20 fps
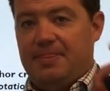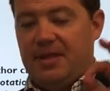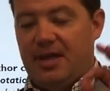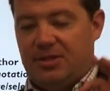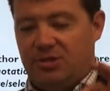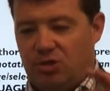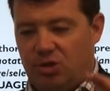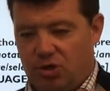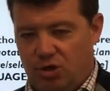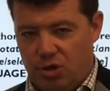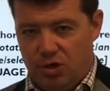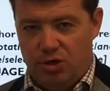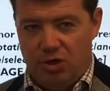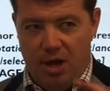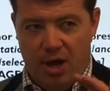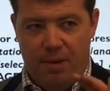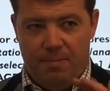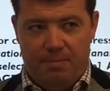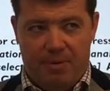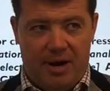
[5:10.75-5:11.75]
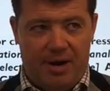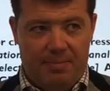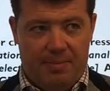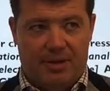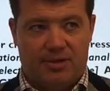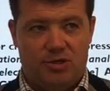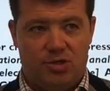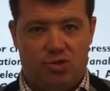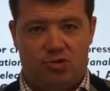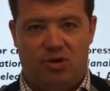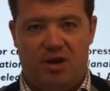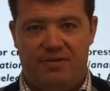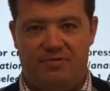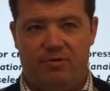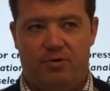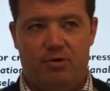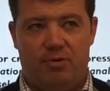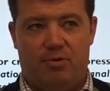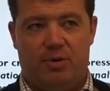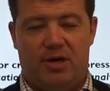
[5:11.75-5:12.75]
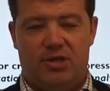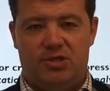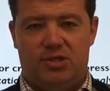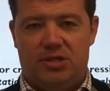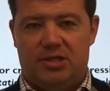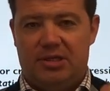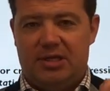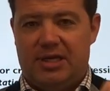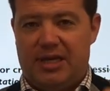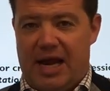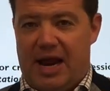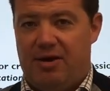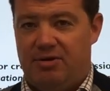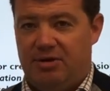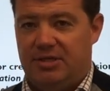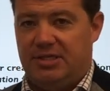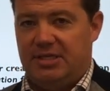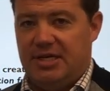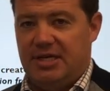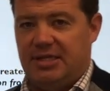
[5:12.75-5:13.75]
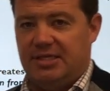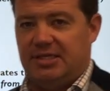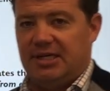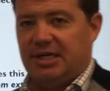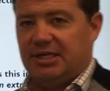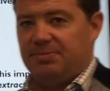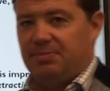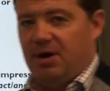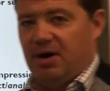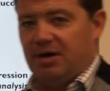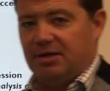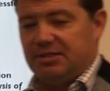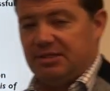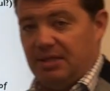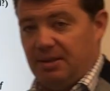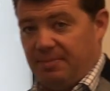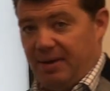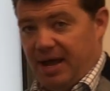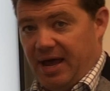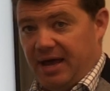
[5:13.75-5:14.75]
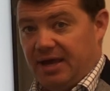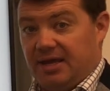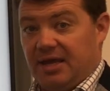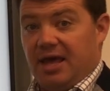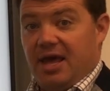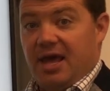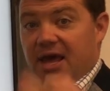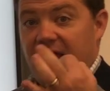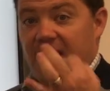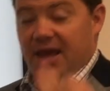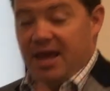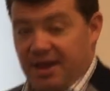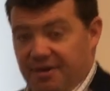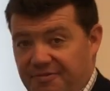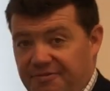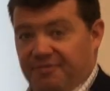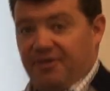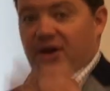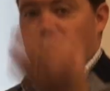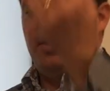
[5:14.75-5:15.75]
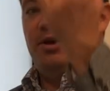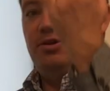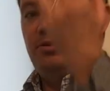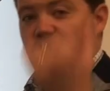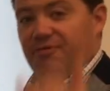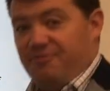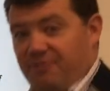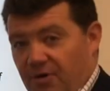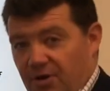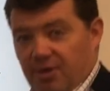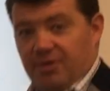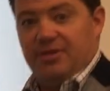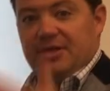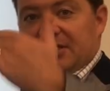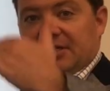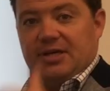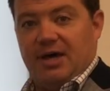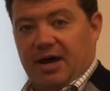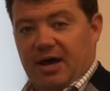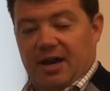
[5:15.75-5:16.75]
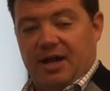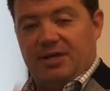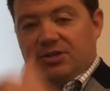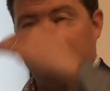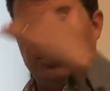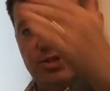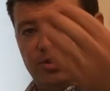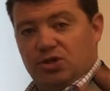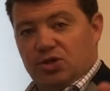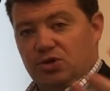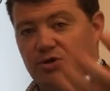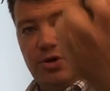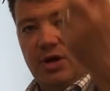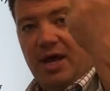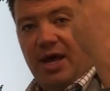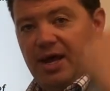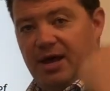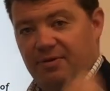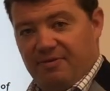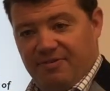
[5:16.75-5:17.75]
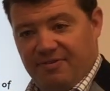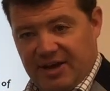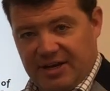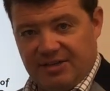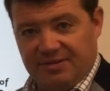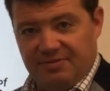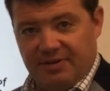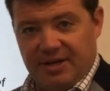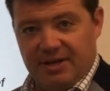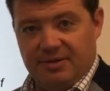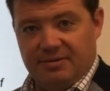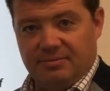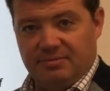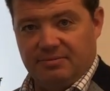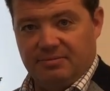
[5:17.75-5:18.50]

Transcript: It's good, bread and butter, straightforward question, guaranteed 6 marks in the bag if you follow these guidelines and do it effectively.